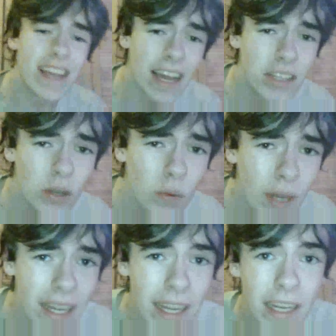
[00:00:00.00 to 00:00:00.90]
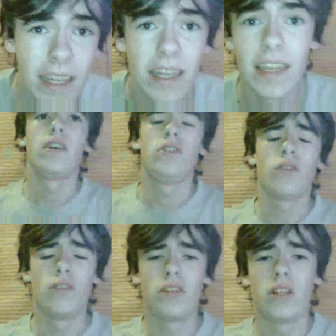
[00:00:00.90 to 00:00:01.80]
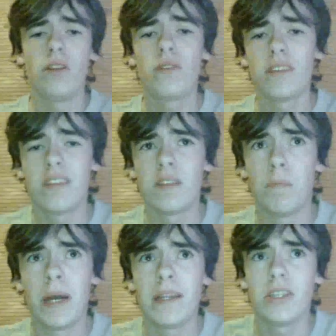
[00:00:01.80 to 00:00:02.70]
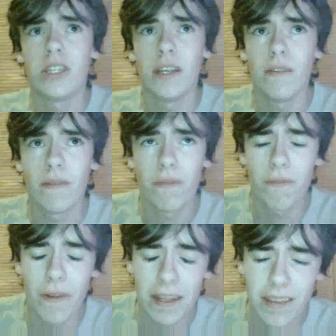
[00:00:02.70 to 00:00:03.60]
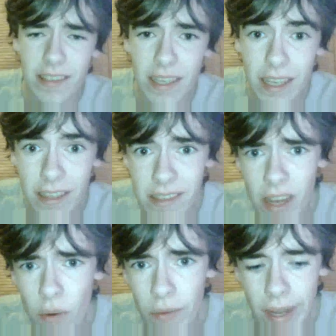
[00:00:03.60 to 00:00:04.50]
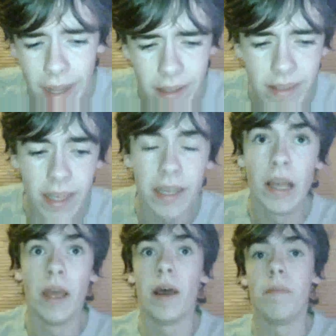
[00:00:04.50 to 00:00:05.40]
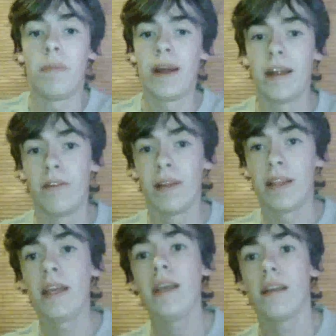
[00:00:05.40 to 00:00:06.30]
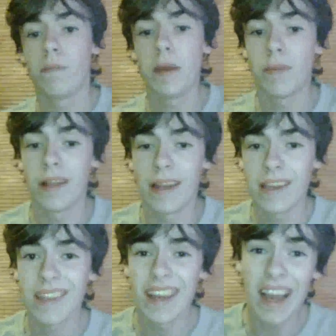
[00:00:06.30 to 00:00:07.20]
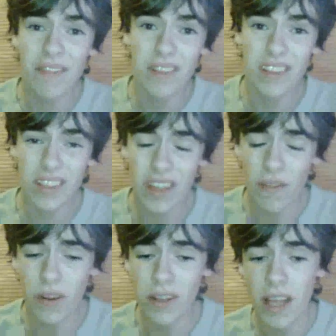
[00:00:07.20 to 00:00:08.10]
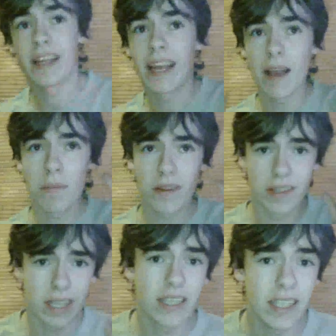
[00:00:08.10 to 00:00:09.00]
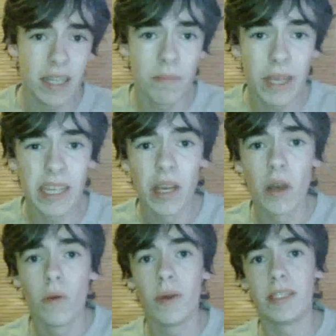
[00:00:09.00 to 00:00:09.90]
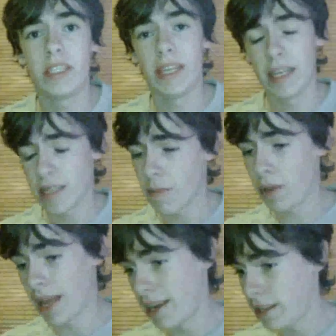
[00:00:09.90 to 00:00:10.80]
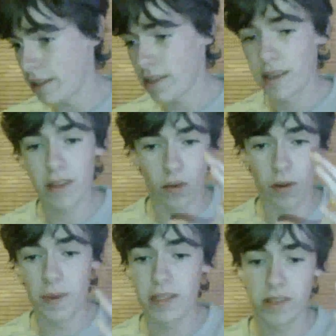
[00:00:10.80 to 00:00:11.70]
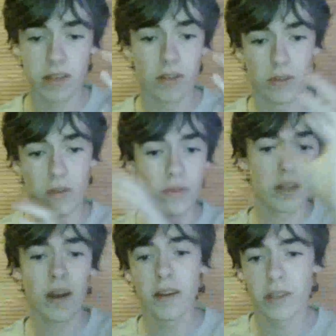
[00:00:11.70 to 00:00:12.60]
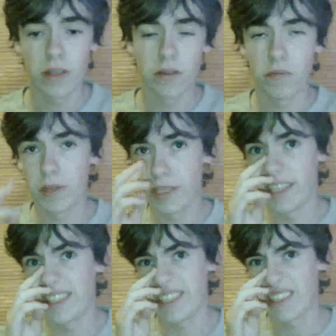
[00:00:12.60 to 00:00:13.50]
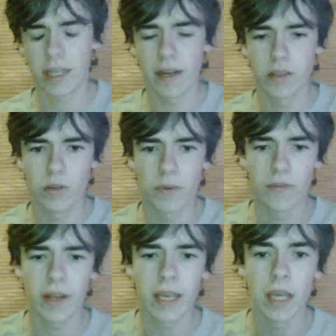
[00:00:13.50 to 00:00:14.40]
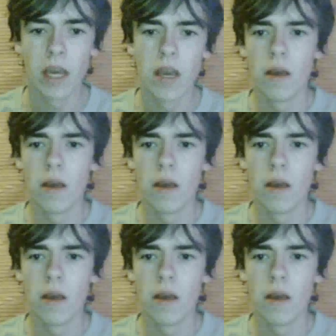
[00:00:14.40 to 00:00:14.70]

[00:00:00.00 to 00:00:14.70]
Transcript: Tatooine. George Lucas's batshit fantasy is now a reality. Apparently, people at NASA have discovered Kepler 16b, which is a planet that orbits 2 stars, which is kind of super freaky,